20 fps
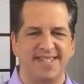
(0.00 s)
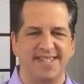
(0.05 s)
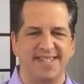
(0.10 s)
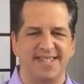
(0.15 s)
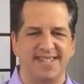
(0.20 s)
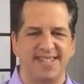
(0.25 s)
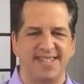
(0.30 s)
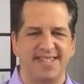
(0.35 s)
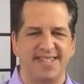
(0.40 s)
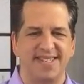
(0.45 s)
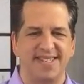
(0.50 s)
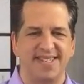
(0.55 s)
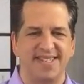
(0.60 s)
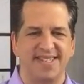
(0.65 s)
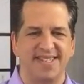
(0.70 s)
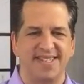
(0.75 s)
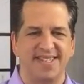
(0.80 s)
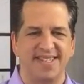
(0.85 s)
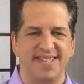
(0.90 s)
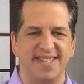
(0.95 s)

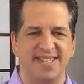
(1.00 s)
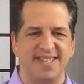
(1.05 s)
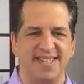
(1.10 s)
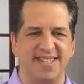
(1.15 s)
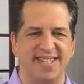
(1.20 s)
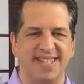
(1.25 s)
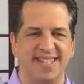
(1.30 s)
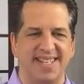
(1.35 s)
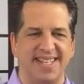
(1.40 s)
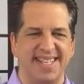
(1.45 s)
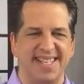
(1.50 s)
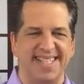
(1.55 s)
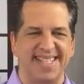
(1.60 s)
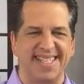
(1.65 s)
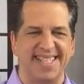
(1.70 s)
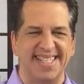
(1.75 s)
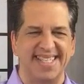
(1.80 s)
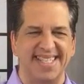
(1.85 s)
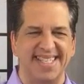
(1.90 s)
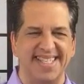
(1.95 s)

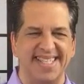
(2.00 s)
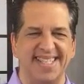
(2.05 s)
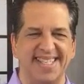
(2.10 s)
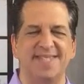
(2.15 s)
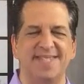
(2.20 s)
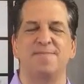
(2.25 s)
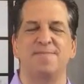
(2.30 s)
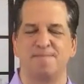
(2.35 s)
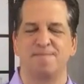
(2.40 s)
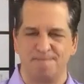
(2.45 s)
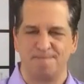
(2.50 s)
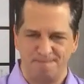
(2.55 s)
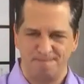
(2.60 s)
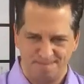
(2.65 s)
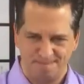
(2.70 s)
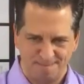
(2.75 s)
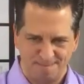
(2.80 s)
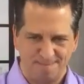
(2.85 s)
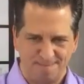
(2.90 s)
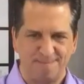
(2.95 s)

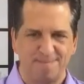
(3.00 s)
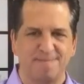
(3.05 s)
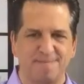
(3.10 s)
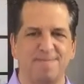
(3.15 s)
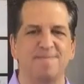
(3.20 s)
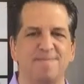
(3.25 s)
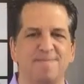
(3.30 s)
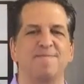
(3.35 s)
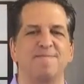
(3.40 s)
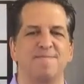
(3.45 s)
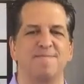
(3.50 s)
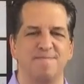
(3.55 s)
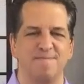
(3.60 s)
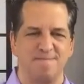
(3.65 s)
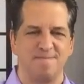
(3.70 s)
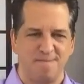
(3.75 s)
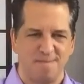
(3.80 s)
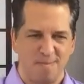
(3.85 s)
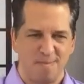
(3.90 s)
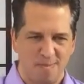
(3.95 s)

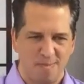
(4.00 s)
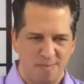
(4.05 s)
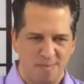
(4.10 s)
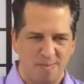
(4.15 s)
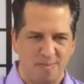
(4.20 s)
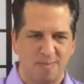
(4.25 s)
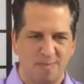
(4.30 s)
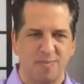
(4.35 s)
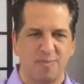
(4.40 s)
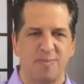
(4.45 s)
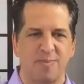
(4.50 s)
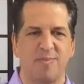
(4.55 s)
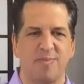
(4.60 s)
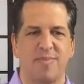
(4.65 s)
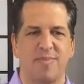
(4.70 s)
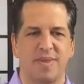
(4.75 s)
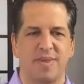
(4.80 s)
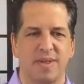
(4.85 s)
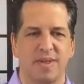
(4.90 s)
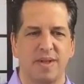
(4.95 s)

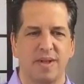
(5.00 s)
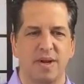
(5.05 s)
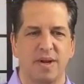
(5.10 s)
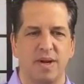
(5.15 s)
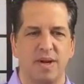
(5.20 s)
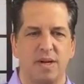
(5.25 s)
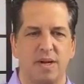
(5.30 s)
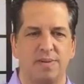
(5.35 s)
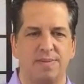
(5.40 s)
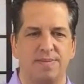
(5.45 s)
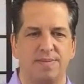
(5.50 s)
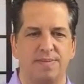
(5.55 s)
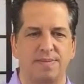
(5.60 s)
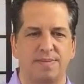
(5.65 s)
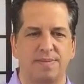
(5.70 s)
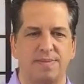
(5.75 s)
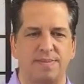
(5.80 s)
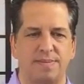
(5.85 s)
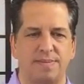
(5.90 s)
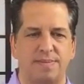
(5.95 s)

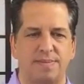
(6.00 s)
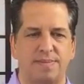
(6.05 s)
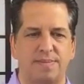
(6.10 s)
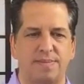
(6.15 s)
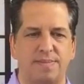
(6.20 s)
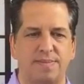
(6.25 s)
This person isn't speaking.